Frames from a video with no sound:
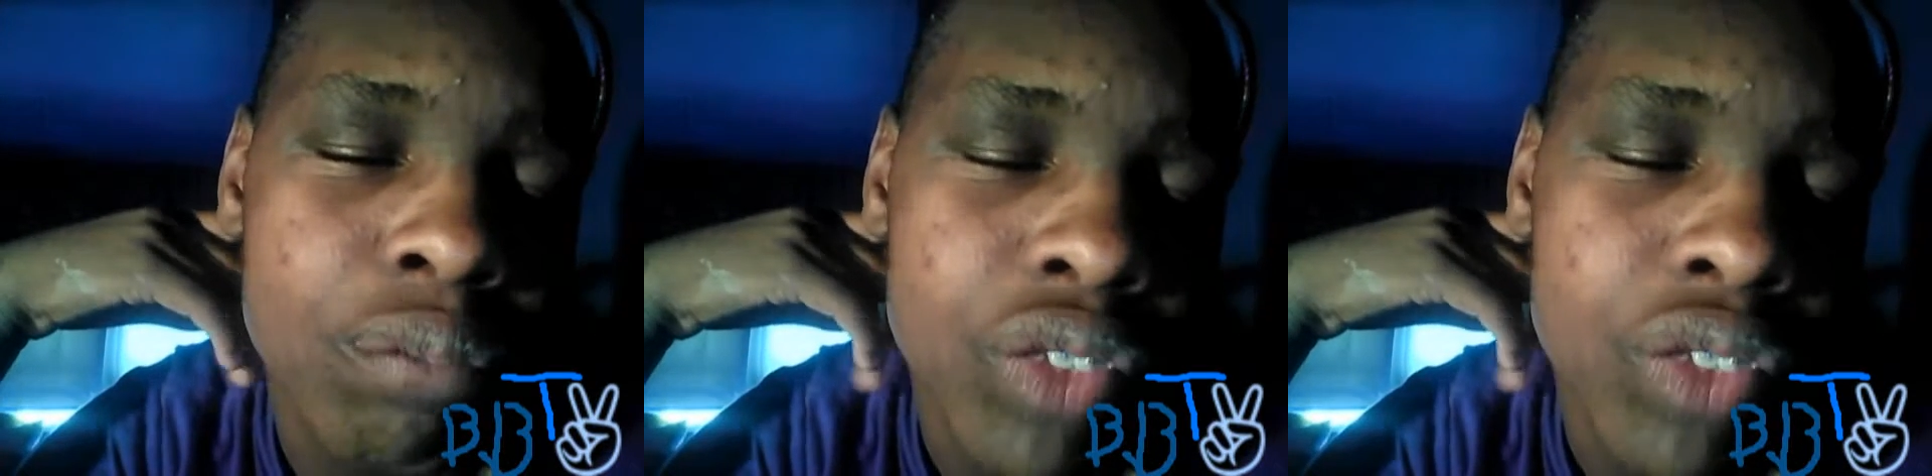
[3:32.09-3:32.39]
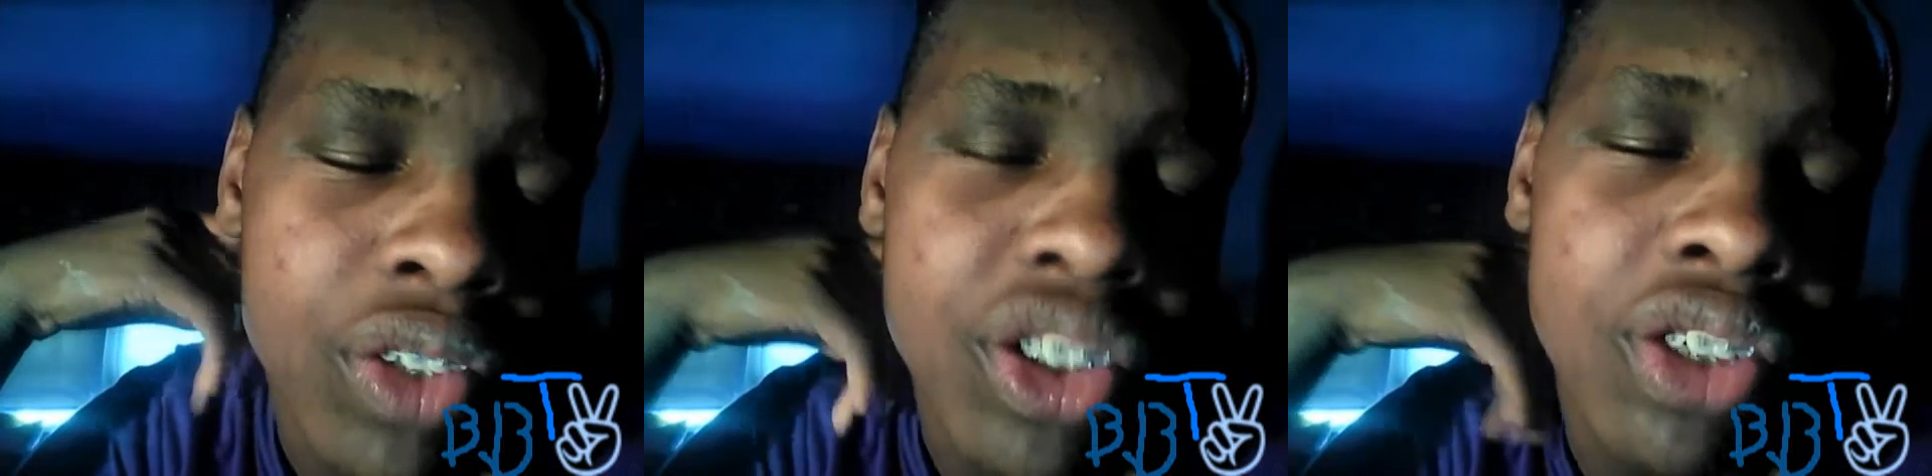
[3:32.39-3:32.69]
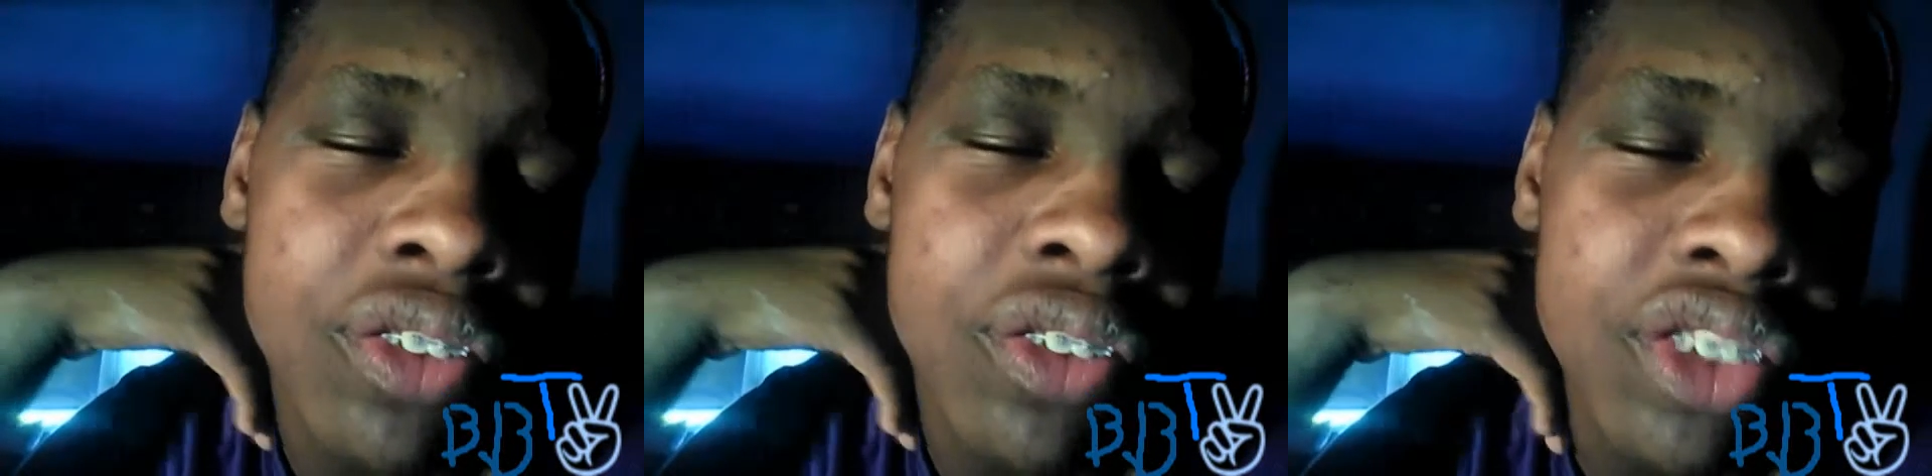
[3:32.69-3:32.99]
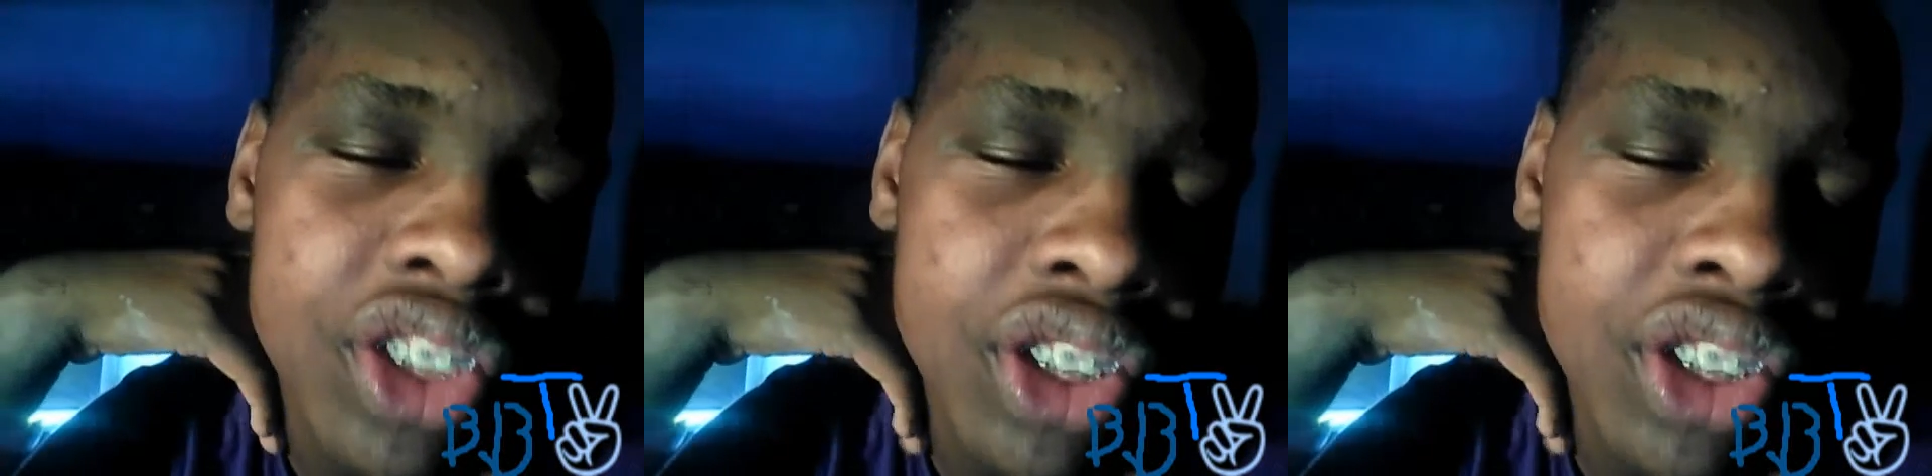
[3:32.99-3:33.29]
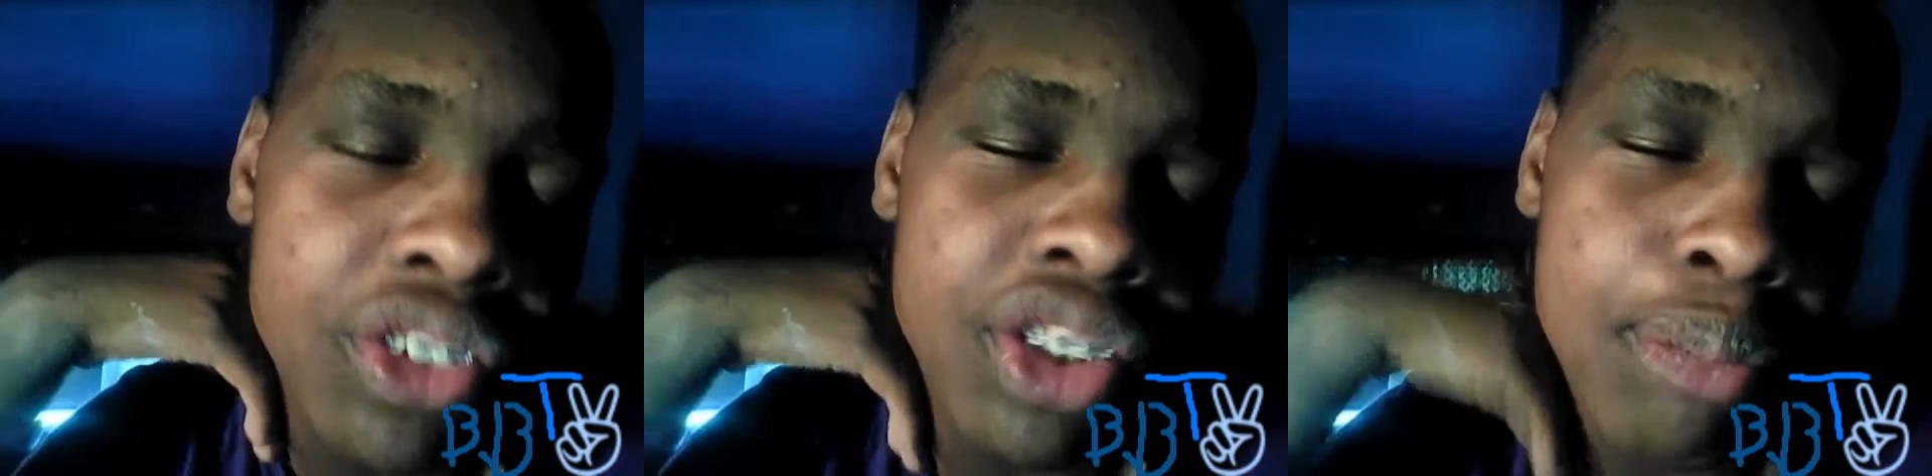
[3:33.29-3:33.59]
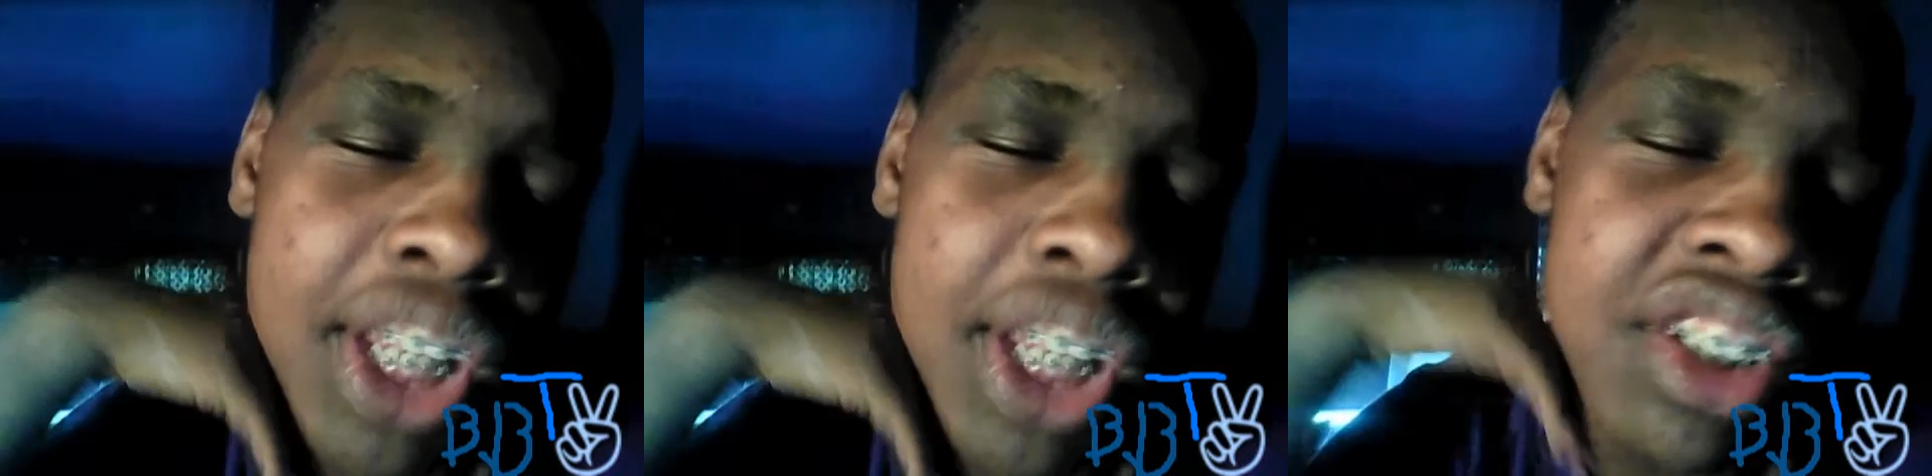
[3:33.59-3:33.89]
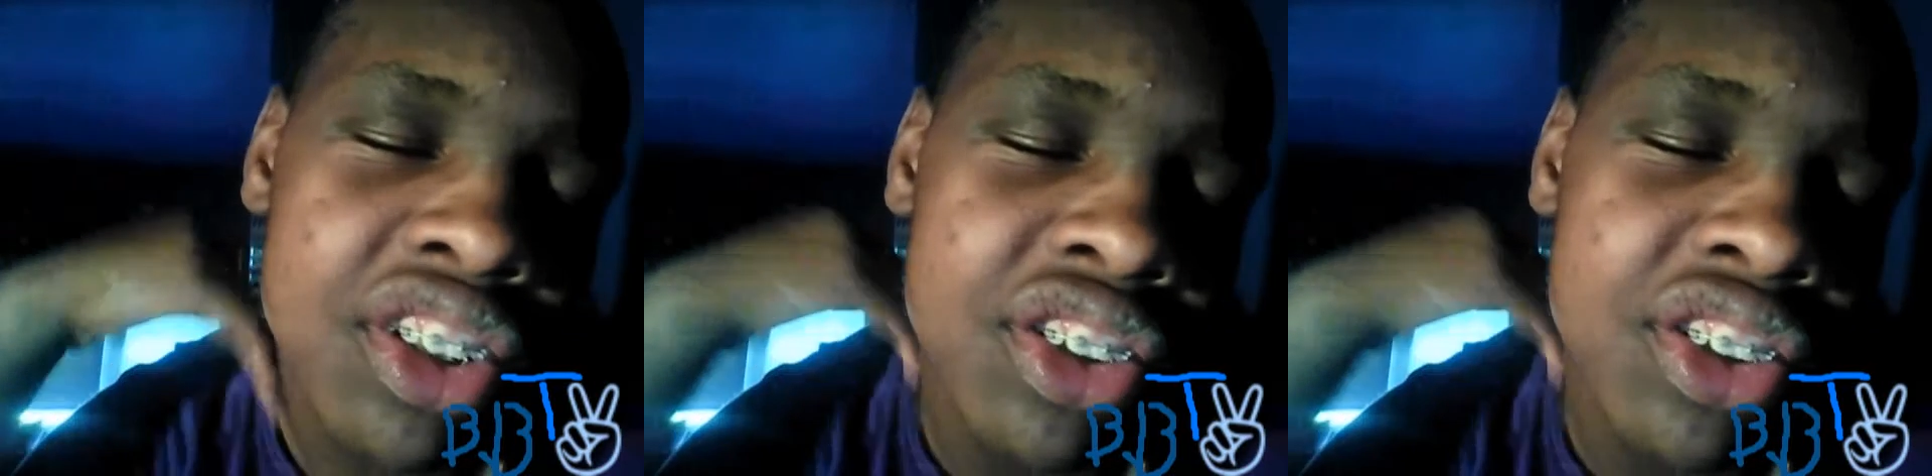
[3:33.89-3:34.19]
Or no, you go to the backseat of
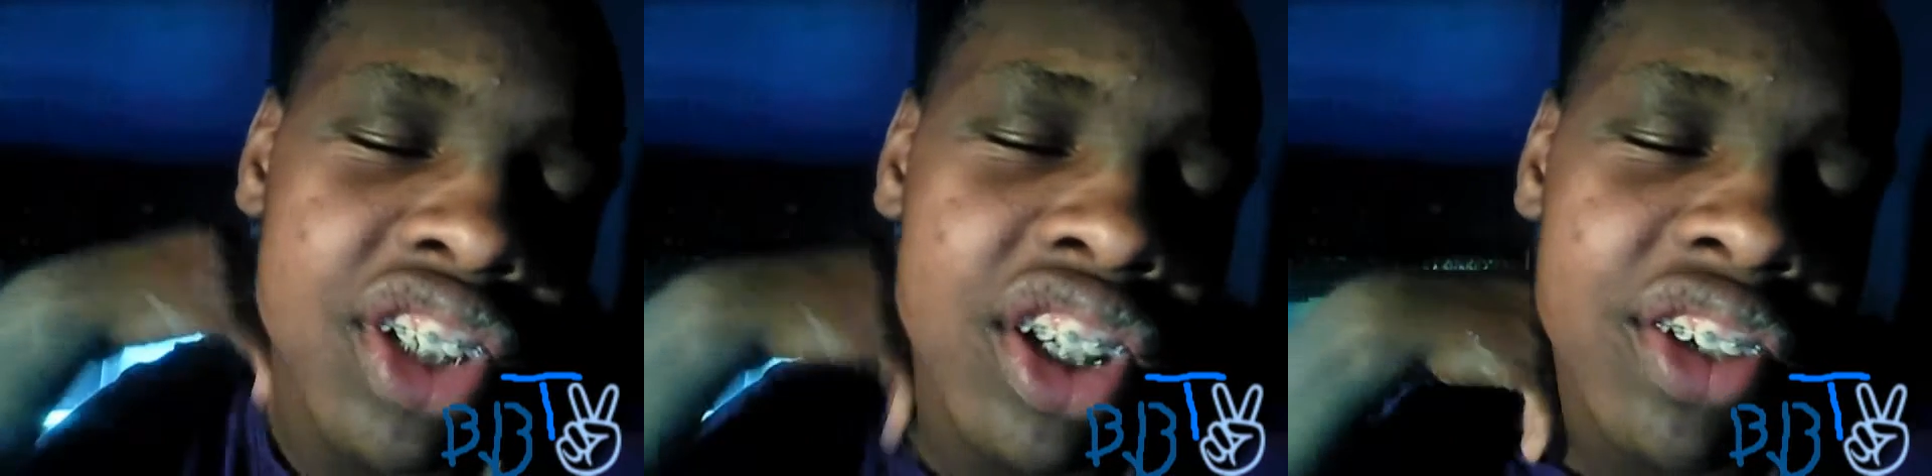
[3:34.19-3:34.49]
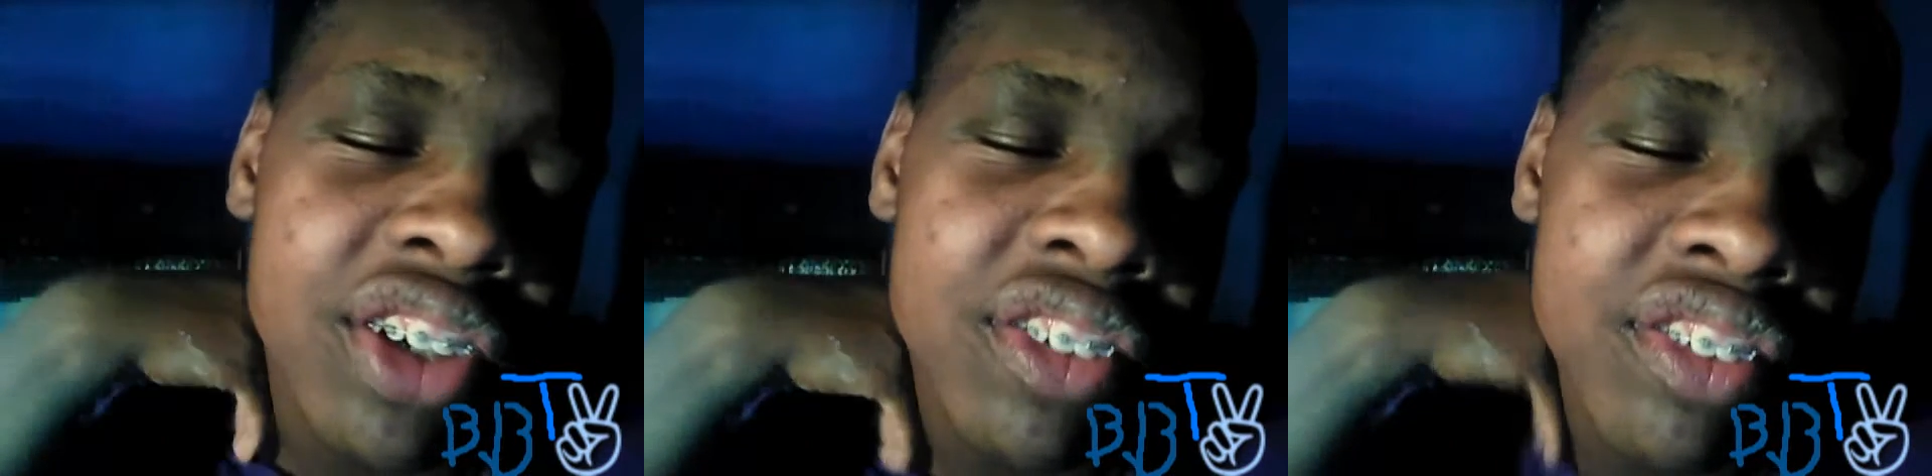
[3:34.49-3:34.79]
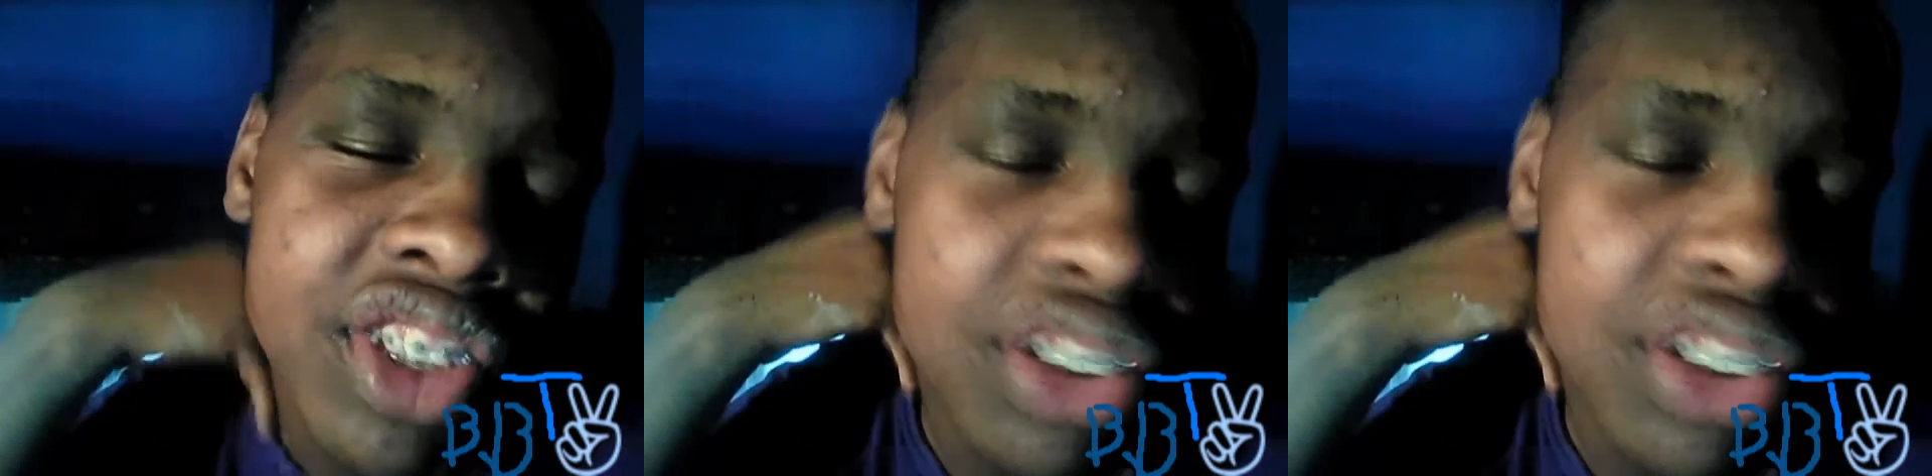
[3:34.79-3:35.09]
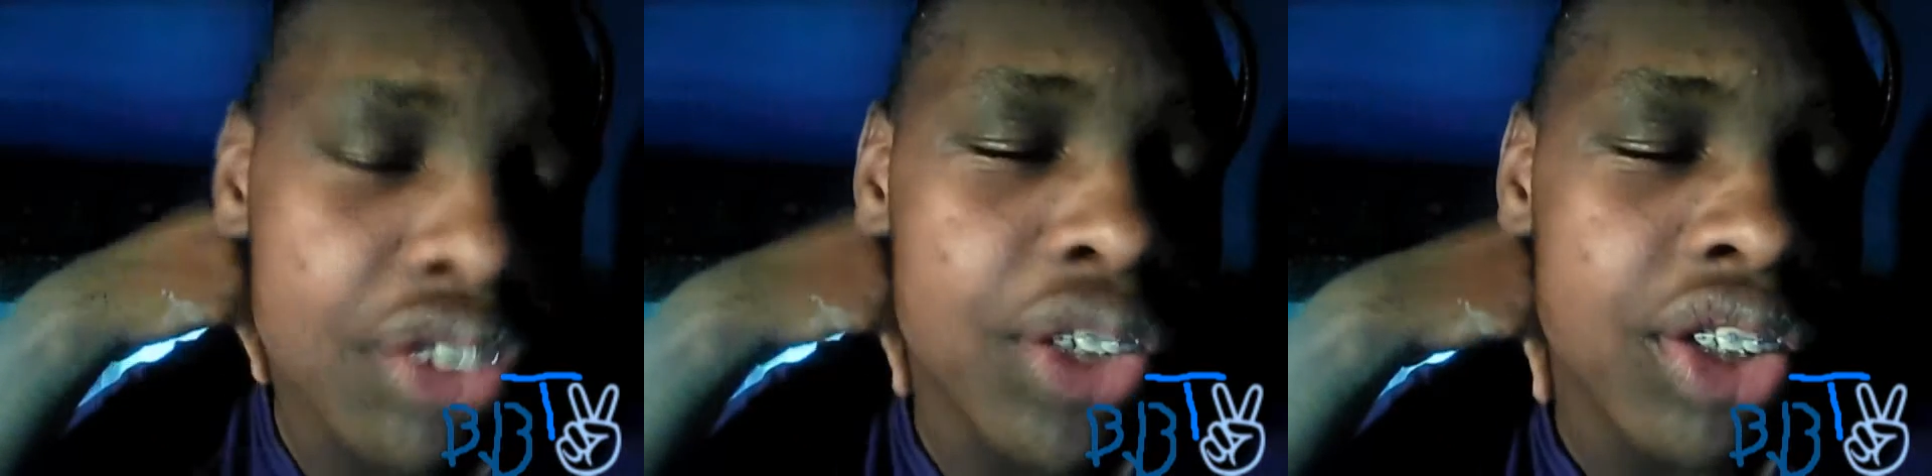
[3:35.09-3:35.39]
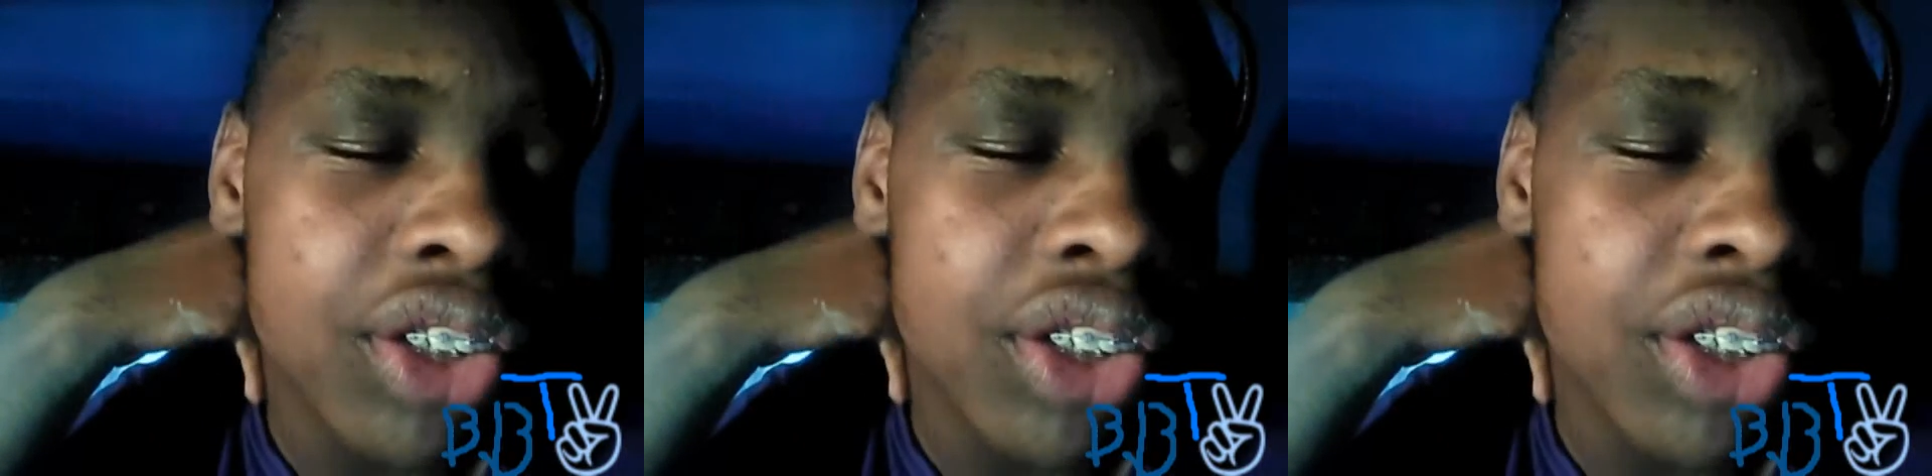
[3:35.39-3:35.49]
your car and you do it.